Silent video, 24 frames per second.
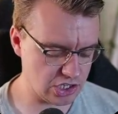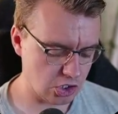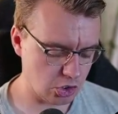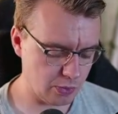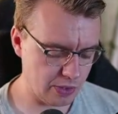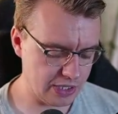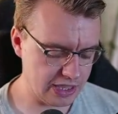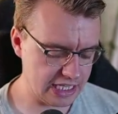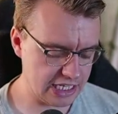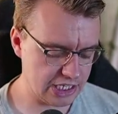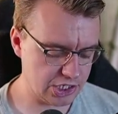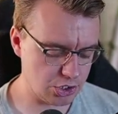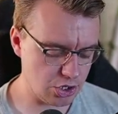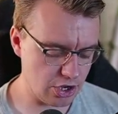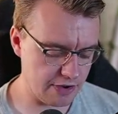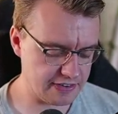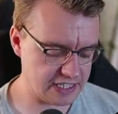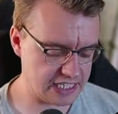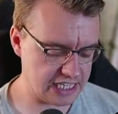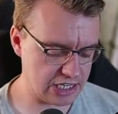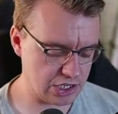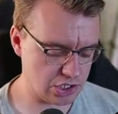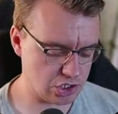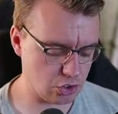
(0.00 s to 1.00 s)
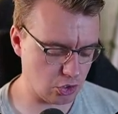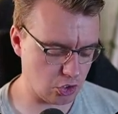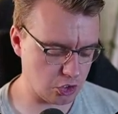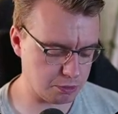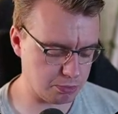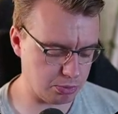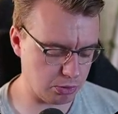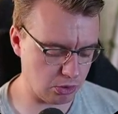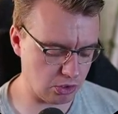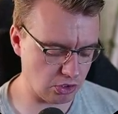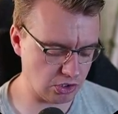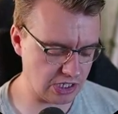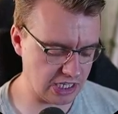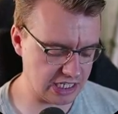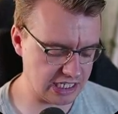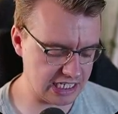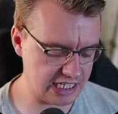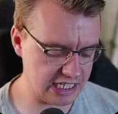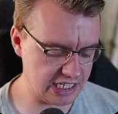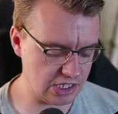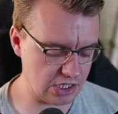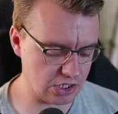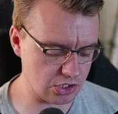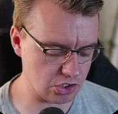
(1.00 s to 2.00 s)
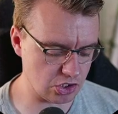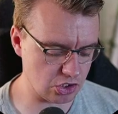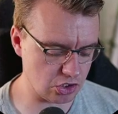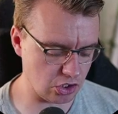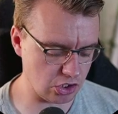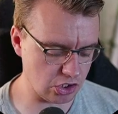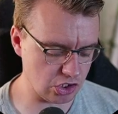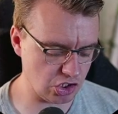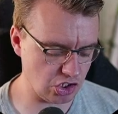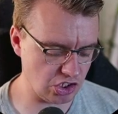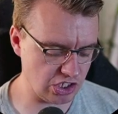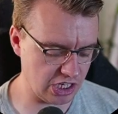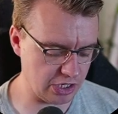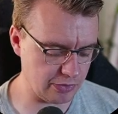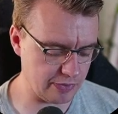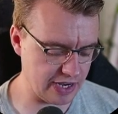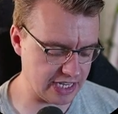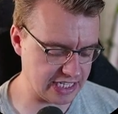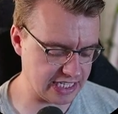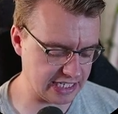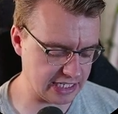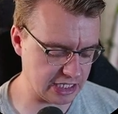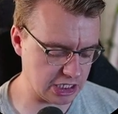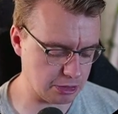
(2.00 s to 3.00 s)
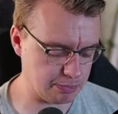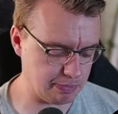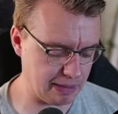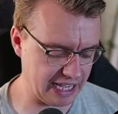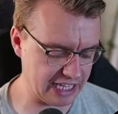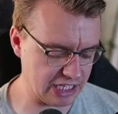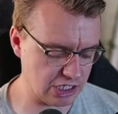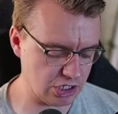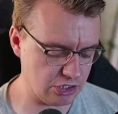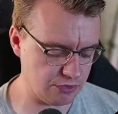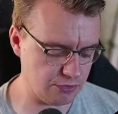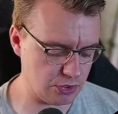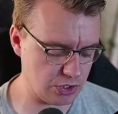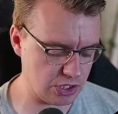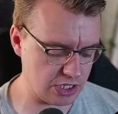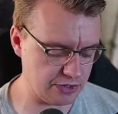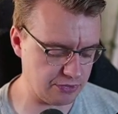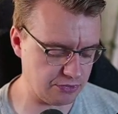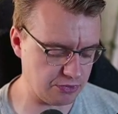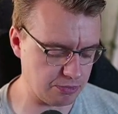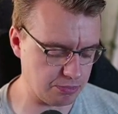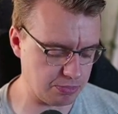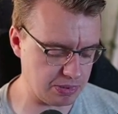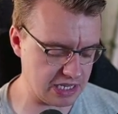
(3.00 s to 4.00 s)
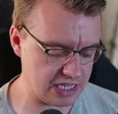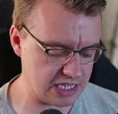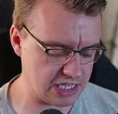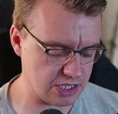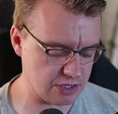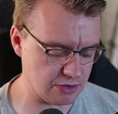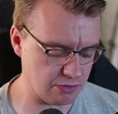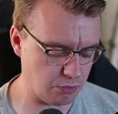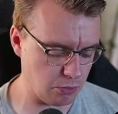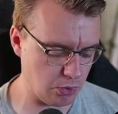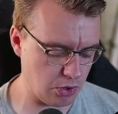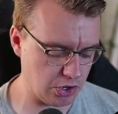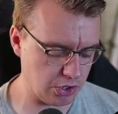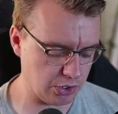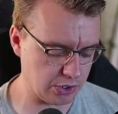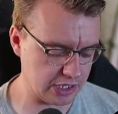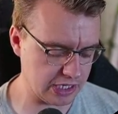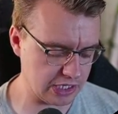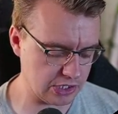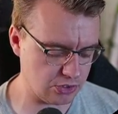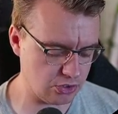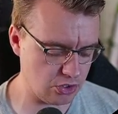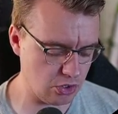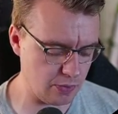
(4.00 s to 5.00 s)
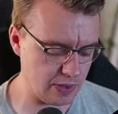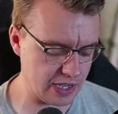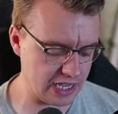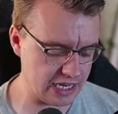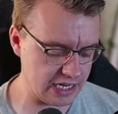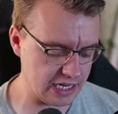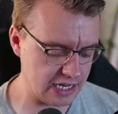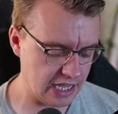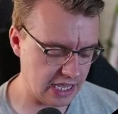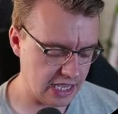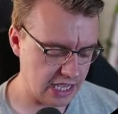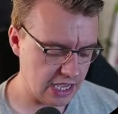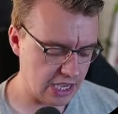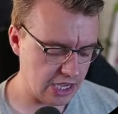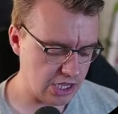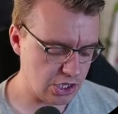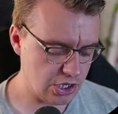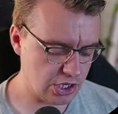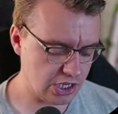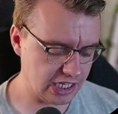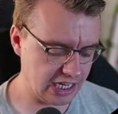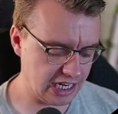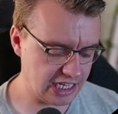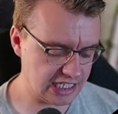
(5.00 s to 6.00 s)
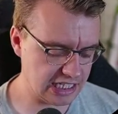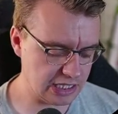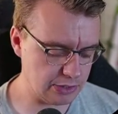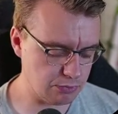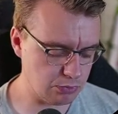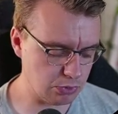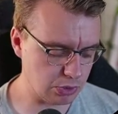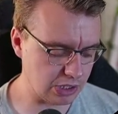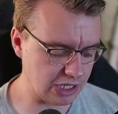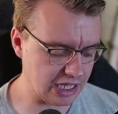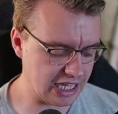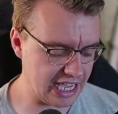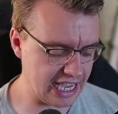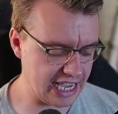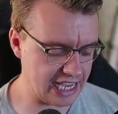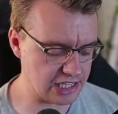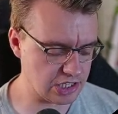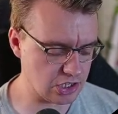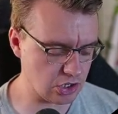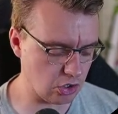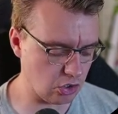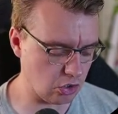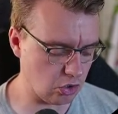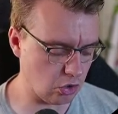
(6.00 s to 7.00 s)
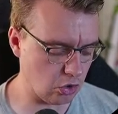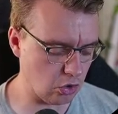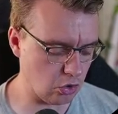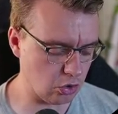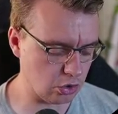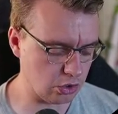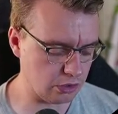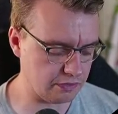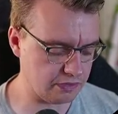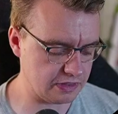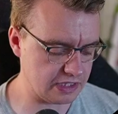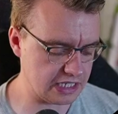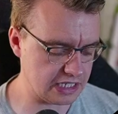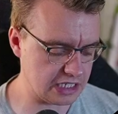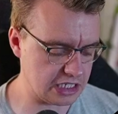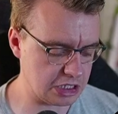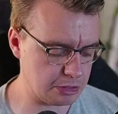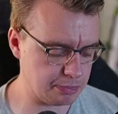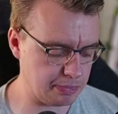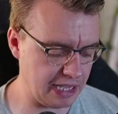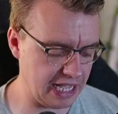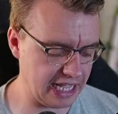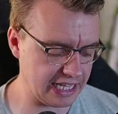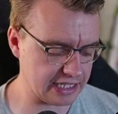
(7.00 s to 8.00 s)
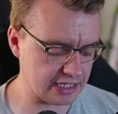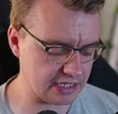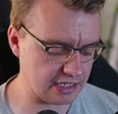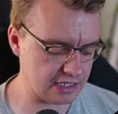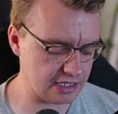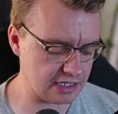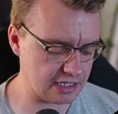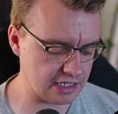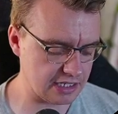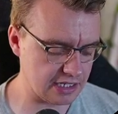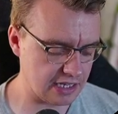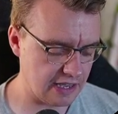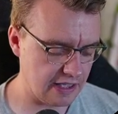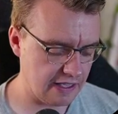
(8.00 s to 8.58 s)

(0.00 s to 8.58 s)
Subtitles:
So when this service here starts processing and starts generating spans for the different pieces of work that it's doing, you can actually relate all of these spans